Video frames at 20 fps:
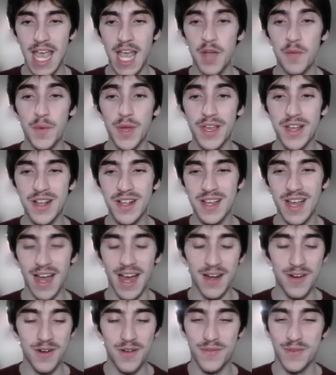and
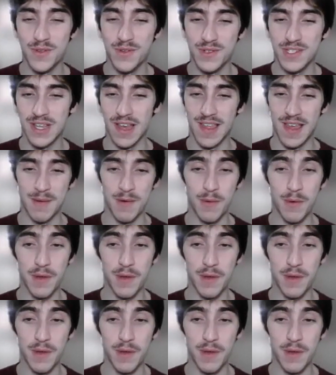I don't know if you saw that, but we